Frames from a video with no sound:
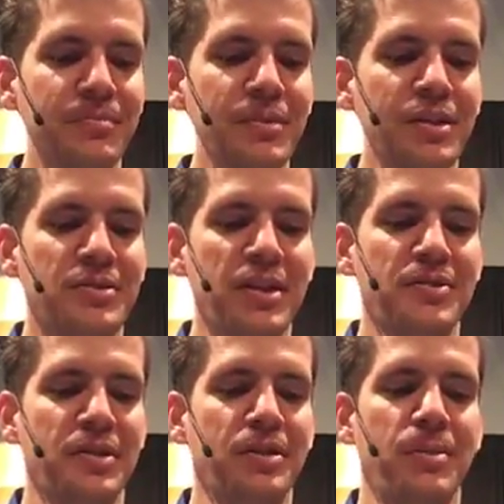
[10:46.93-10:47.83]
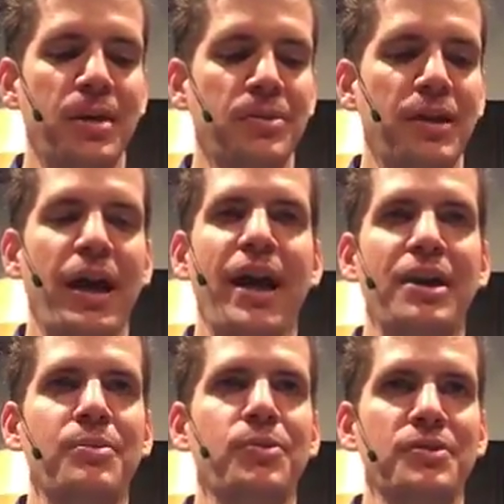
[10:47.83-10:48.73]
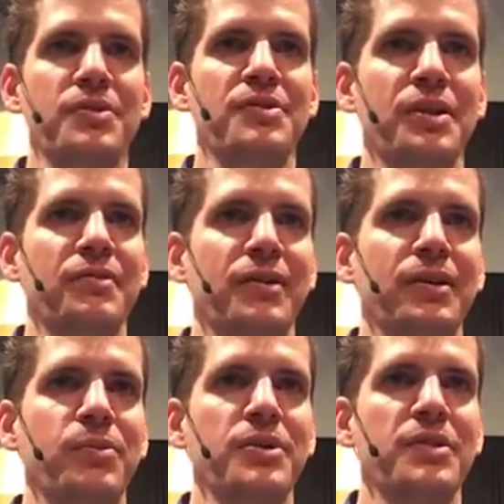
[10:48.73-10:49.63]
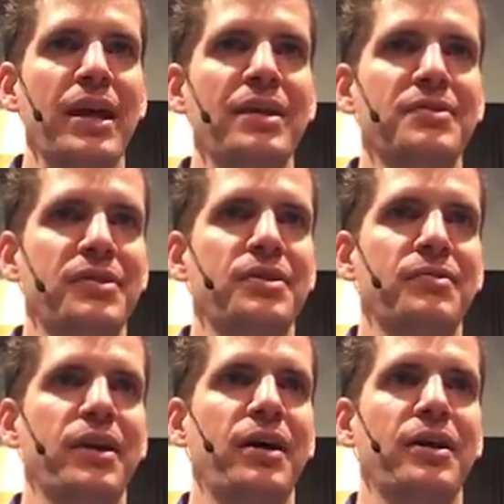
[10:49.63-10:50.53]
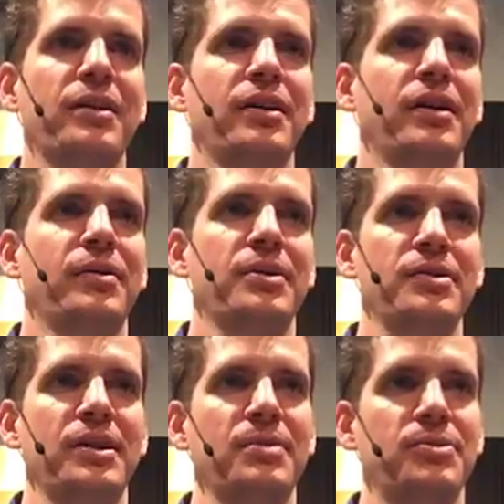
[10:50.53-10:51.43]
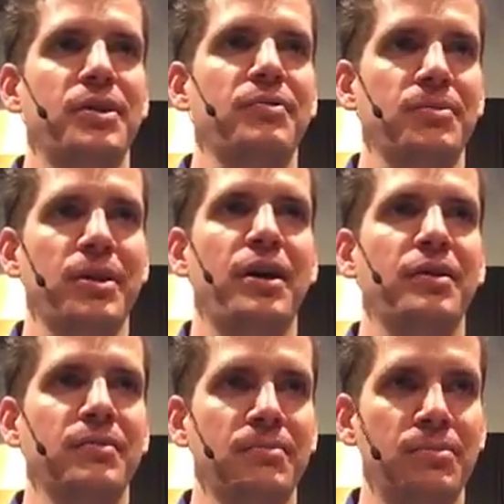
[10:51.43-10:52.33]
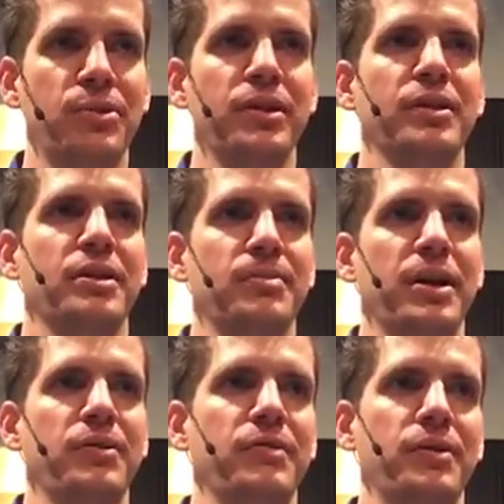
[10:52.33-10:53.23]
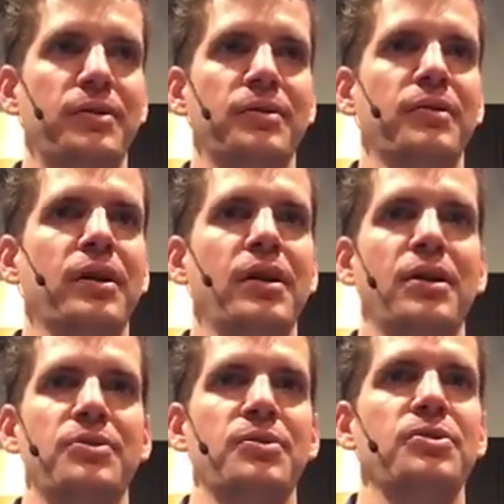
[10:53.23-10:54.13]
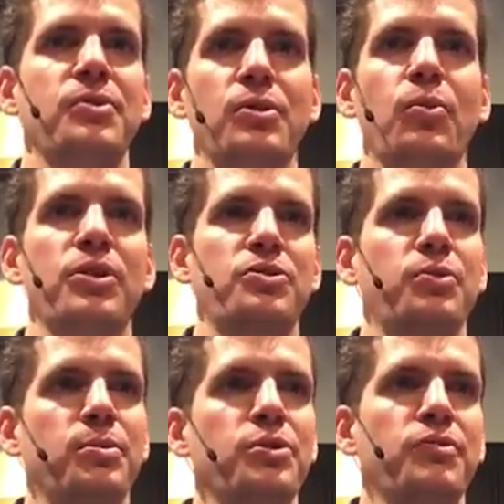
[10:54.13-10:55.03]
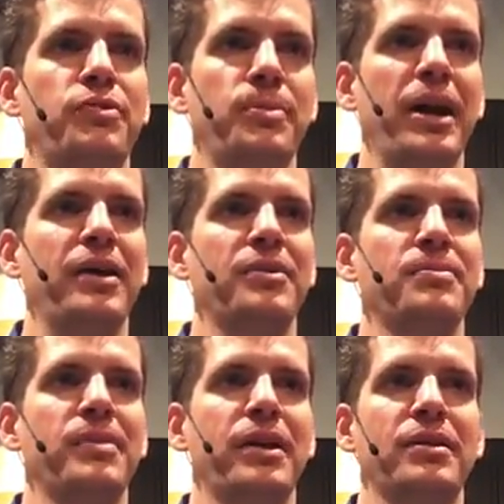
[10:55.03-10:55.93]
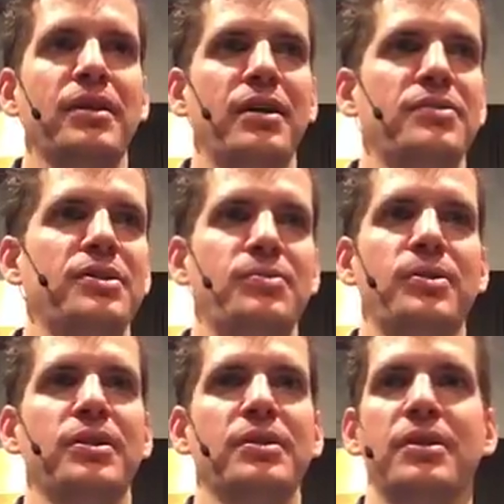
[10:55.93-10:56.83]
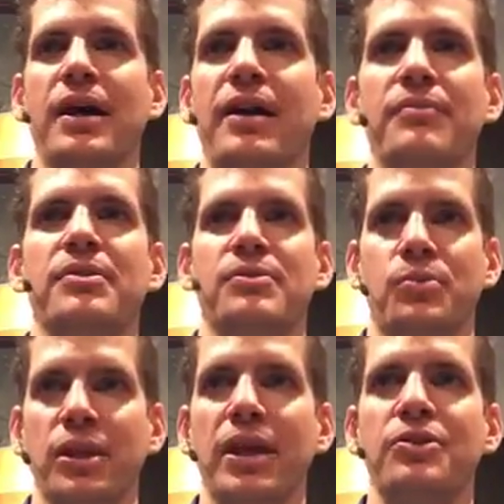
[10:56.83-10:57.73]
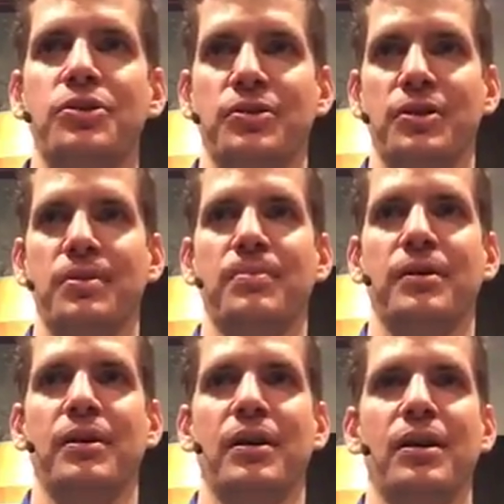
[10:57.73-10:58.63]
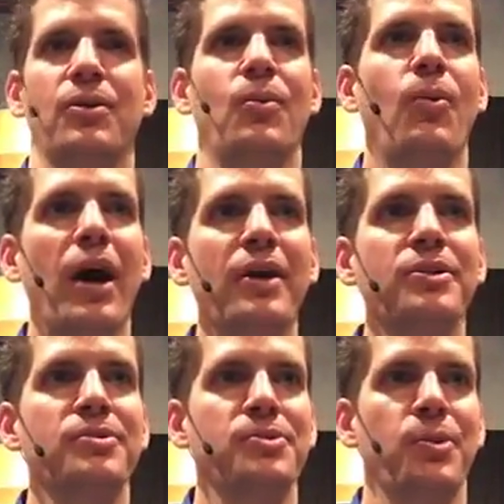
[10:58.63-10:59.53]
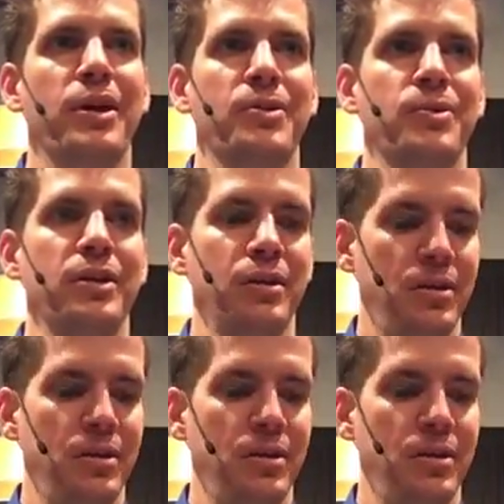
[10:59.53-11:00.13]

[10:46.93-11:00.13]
It says in the Bible that Adam was a son of, was a son of God, because he came straight from God breathing him out of the earth. So he's only once removed from Adam, and God's just wanting to have this relationship. Why are you so angry?